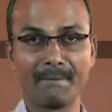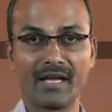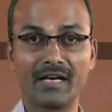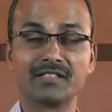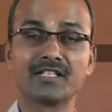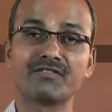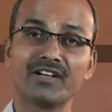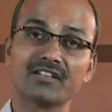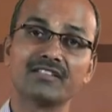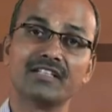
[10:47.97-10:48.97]
and she
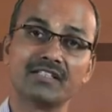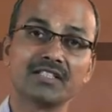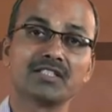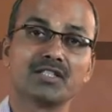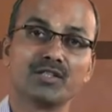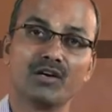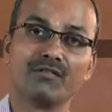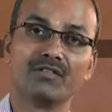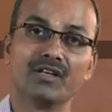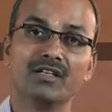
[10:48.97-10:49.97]
felt the necessity
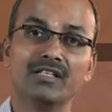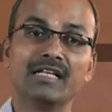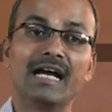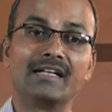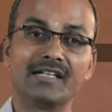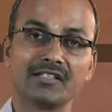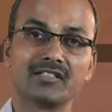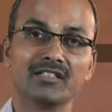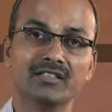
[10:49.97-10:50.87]
of addressing